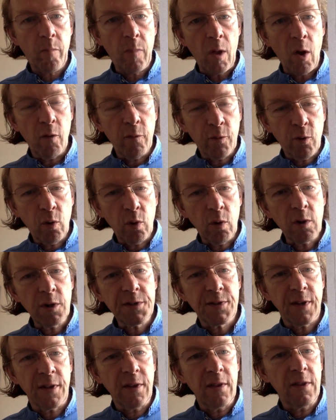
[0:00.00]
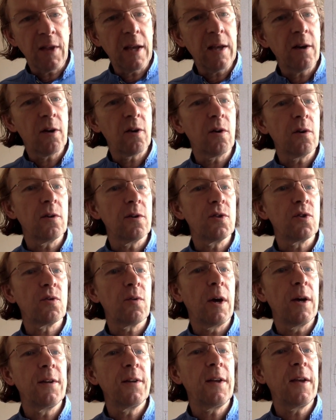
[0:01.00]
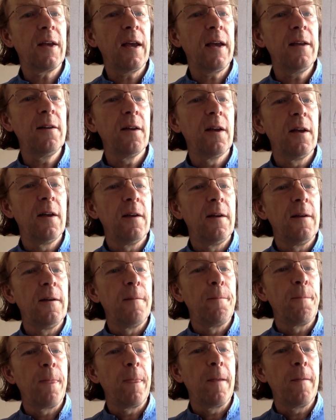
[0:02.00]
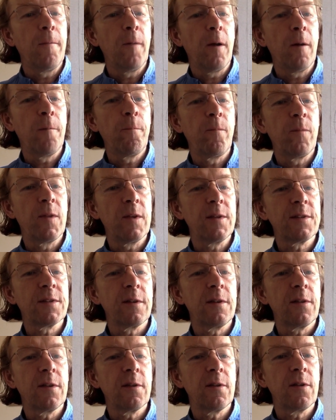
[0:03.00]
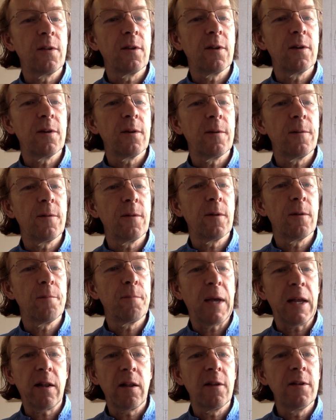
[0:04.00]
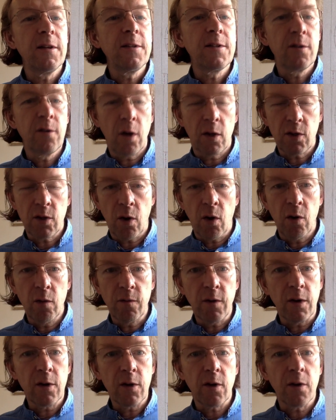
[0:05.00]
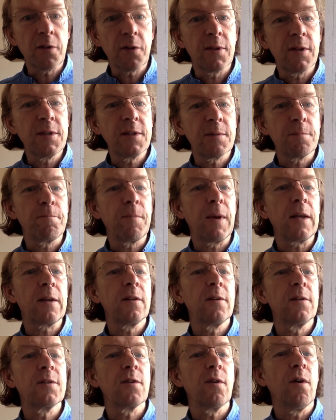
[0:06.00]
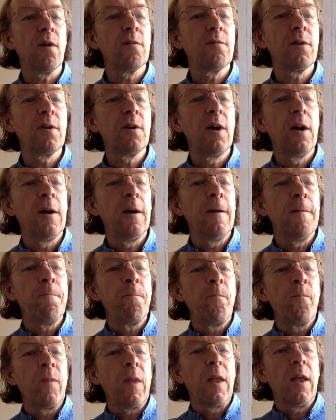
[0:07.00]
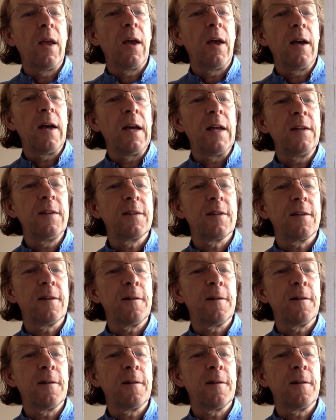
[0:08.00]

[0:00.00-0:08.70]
Of course, they are going to try it again. The battle is not over. Not this battle is over, and